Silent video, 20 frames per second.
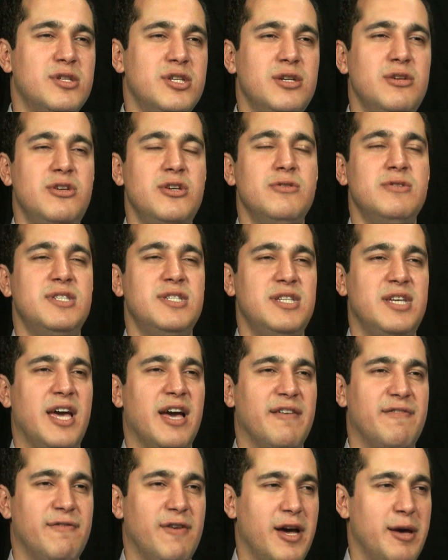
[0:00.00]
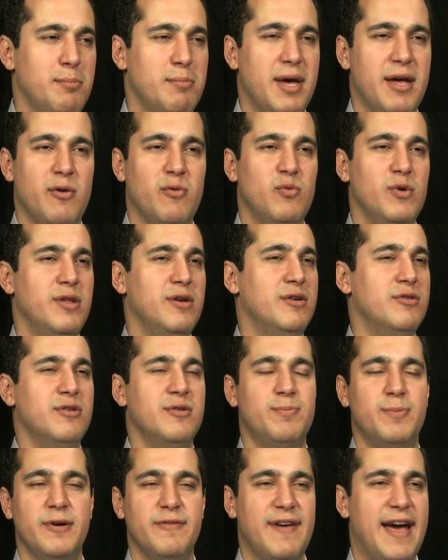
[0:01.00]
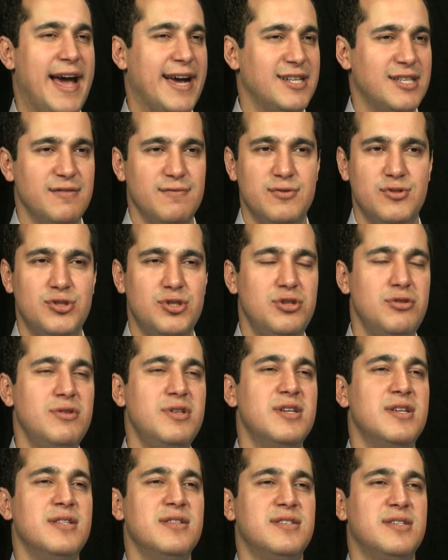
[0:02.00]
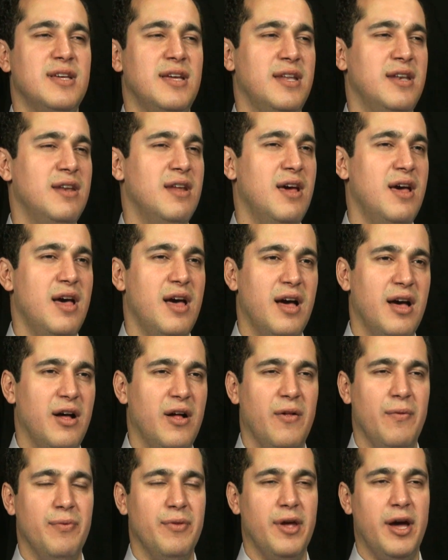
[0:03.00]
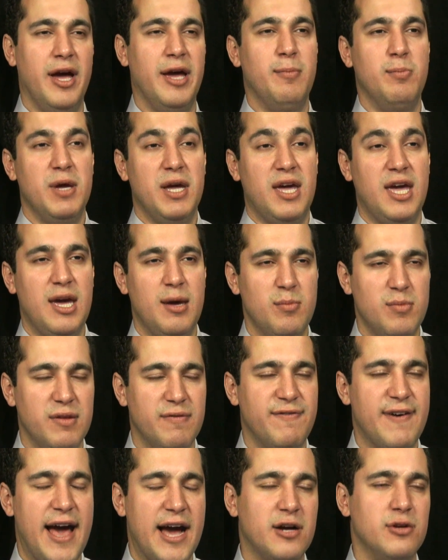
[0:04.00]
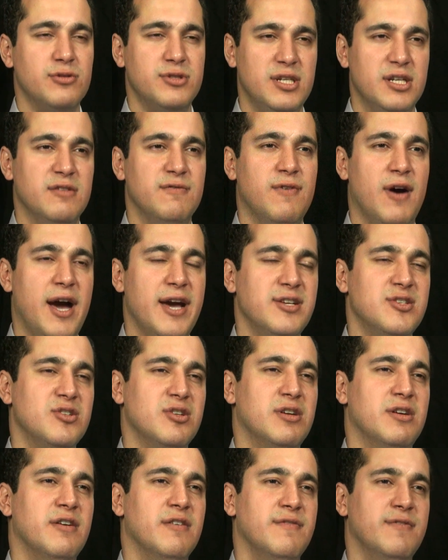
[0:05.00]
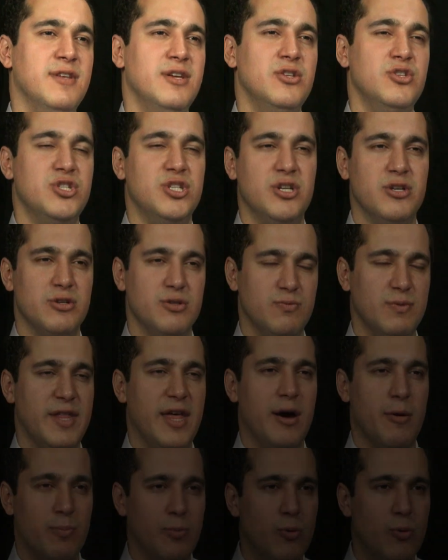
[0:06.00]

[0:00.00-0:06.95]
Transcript: to UCF, I met with a group of active students, and I became the faculty advisor of the Engineers Without